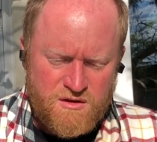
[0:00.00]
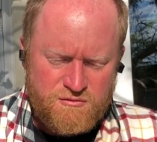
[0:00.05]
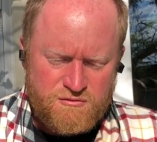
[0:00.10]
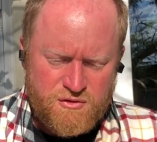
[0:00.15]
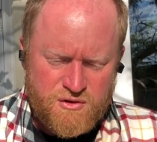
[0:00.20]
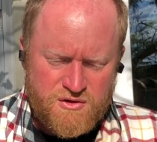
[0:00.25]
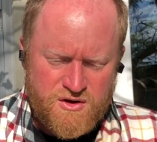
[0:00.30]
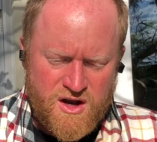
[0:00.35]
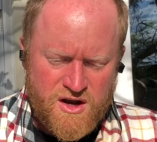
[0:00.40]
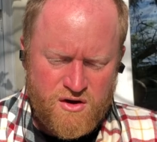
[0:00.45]

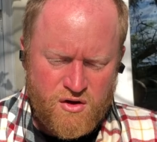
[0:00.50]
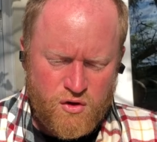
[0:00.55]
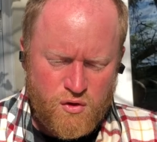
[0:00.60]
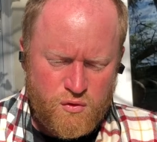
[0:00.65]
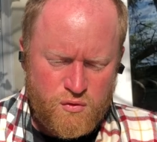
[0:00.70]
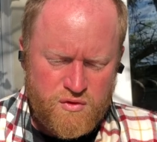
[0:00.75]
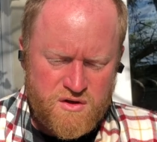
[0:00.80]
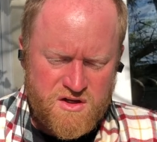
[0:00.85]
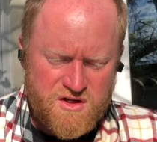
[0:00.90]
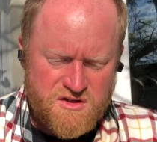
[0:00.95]
for not
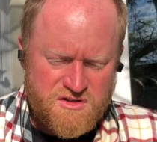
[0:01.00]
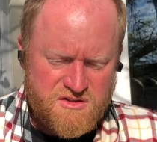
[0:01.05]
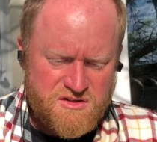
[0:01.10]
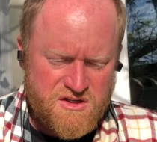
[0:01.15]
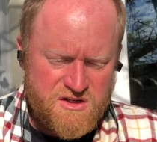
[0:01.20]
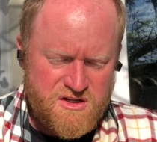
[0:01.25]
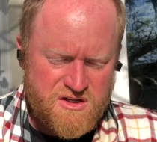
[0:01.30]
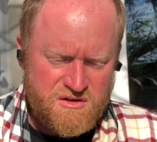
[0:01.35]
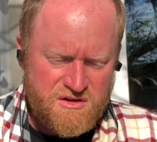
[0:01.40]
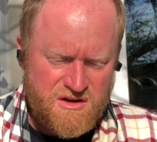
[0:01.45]
only
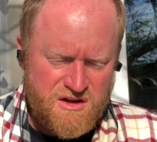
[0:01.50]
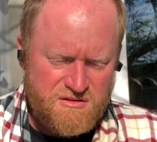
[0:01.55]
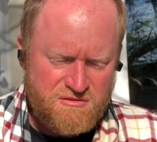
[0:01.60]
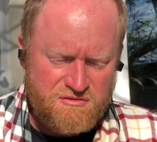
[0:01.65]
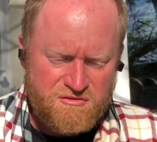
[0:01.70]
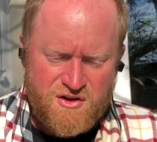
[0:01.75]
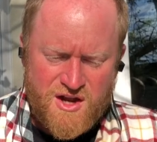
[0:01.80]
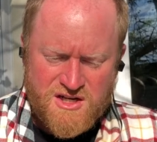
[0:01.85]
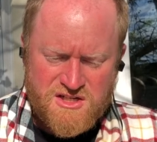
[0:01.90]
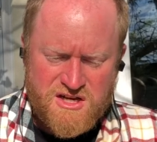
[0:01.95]
did it
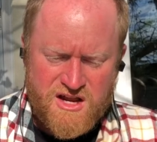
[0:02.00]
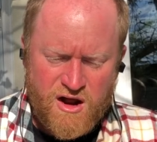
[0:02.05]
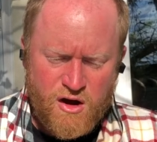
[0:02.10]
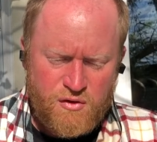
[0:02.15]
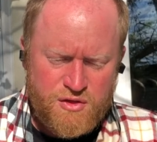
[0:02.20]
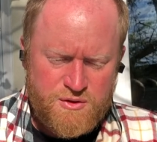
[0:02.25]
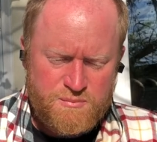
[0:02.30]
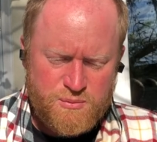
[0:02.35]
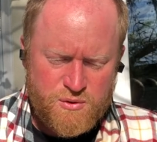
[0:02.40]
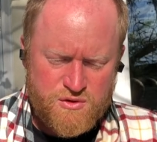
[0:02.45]
infect
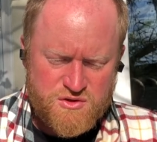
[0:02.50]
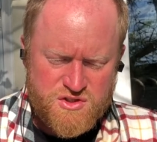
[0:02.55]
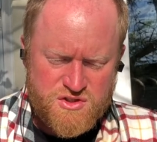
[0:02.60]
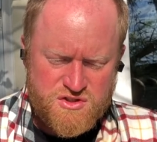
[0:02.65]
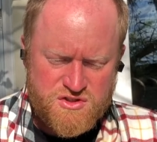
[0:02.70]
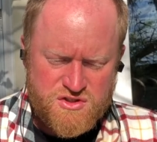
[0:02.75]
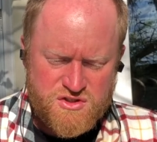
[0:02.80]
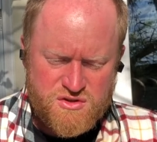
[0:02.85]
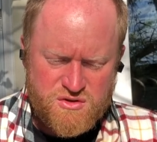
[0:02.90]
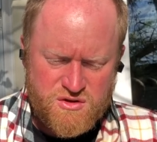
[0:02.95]
healthy
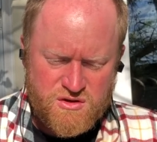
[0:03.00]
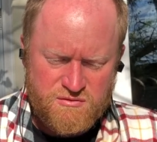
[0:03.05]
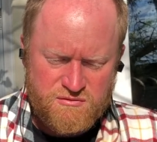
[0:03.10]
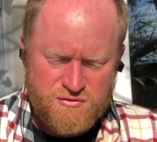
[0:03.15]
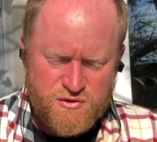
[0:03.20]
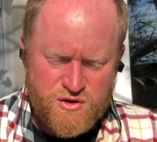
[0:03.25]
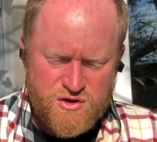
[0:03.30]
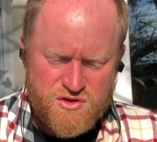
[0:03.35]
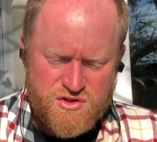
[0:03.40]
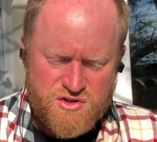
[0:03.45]
persons who
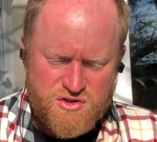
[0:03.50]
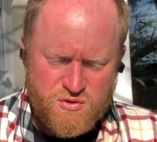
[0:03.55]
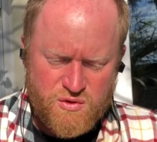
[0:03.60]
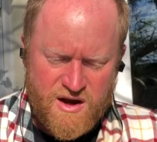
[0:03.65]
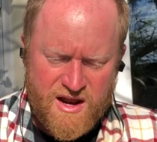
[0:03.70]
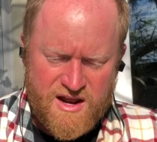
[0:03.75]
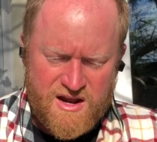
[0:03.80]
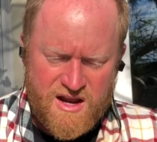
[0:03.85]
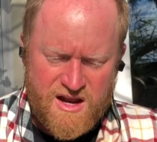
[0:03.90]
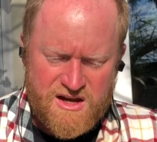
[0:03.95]
conversed or
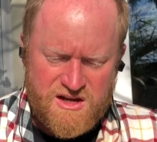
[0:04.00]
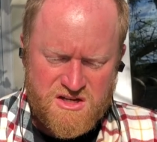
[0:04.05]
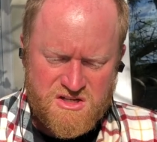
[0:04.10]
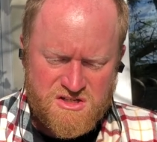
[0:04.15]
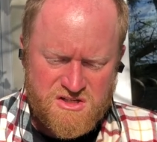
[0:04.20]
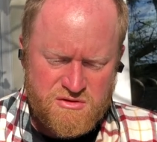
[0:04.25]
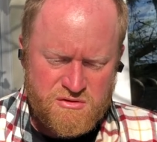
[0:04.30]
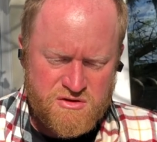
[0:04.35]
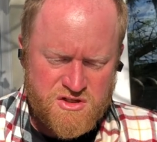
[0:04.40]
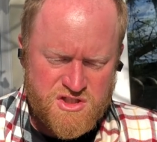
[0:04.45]
had any
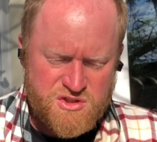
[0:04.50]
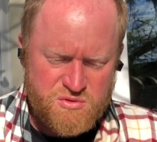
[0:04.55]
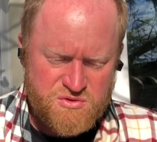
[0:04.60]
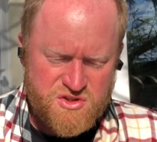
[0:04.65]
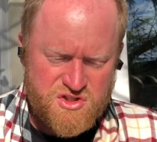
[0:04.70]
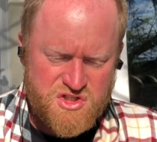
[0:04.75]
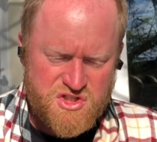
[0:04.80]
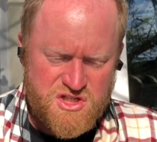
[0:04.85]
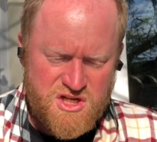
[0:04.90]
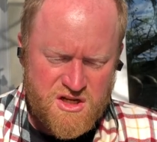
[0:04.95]
dealings with
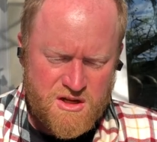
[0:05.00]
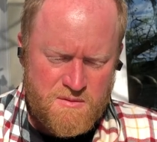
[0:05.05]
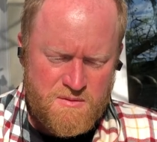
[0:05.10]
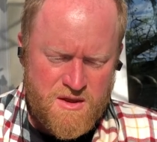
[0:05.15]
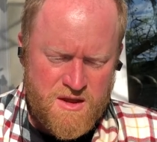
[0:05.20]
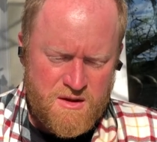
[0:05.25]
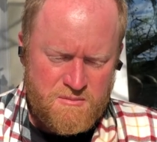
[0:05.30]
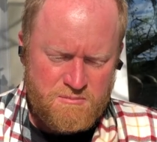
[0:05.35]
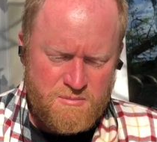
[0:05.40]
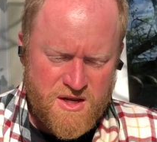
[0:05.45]
the sick,
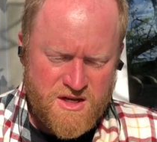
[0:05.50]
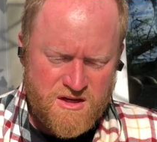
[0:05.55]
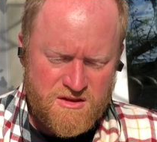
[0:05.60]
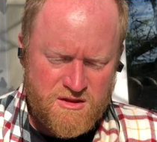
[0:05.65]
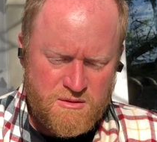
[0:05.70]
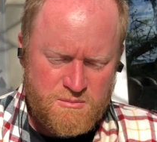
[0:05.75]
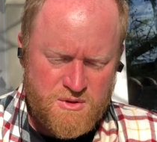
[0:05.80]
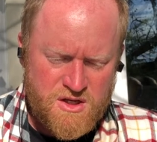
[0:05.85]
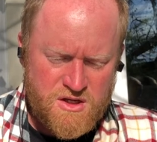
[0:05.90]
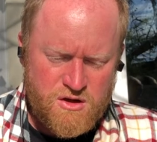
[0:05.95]
making
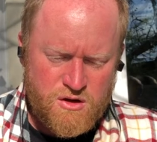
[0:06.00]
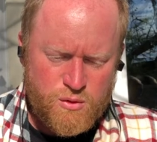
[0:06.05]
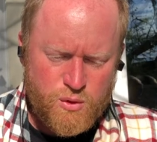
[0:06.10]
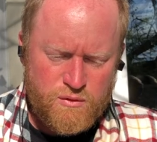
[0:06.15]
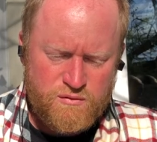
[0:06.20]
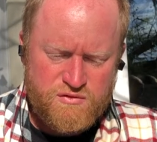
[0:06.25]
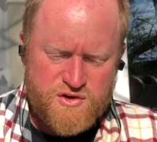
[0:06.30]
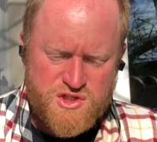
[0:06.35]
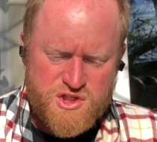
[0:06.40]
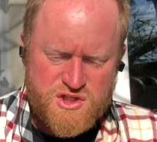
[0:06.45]
them ill
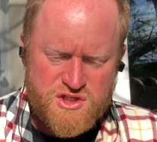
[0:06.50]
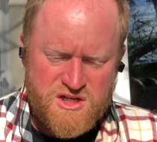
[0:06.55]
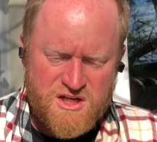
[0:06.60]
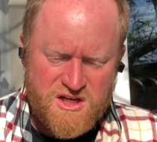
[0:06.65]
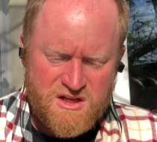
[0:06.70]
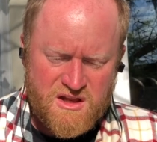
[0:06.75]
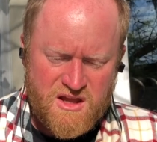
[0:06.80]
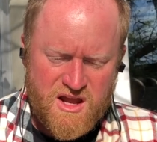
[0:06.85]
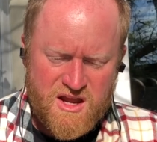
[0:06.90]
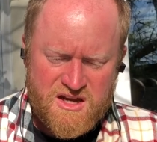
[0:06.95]
or
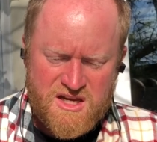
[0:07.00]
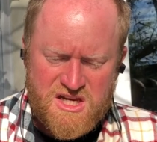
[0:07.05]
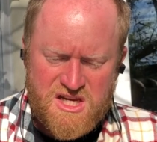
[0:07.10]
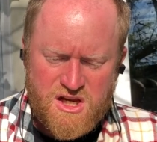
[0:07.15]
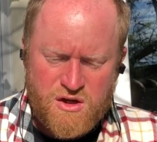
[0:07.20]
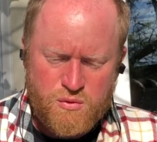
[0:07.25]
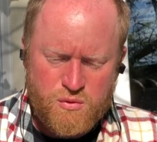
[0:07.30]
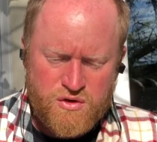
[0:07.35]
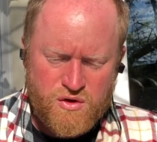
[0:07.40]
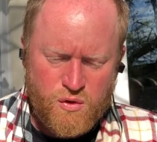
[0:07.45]
visiting an
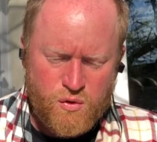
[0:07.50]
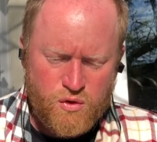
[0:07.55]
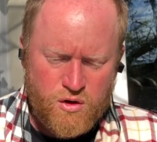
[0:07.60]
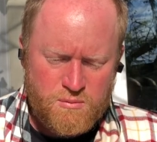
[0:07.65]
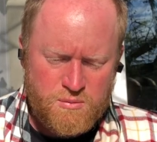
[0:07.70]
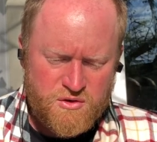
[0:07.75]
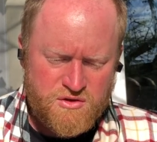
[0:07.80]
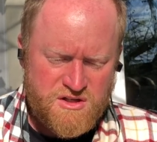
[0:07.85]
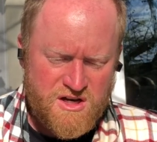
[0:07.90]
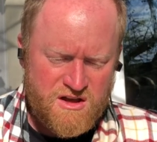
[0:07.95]
equally
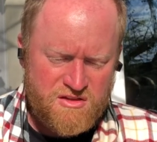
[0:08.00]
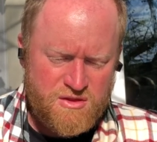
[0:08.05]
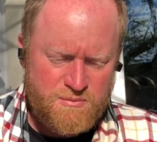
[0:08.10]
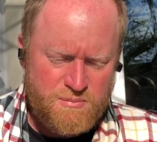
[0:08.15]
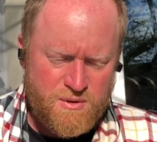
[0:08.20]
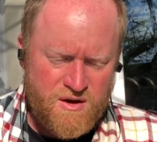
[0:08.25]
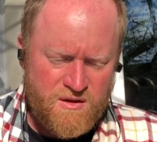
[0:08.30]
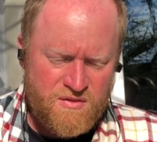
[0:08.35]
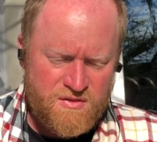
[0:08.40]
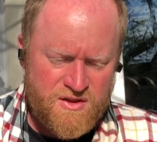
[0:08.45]
horrible death
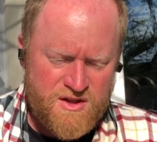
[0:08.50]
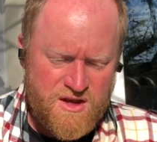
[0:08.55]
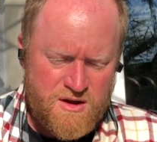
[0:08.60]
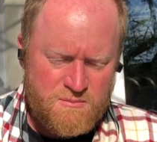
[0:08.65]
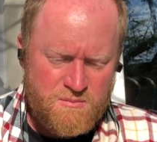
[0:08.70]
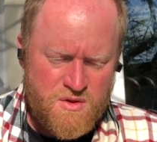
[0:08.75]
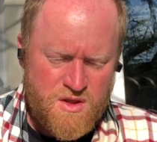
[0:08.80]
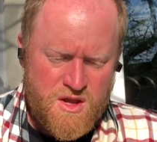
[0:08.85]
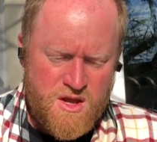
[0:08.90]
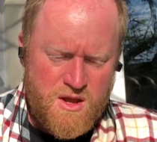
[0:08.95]
upon
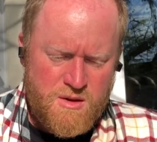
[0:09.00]
them,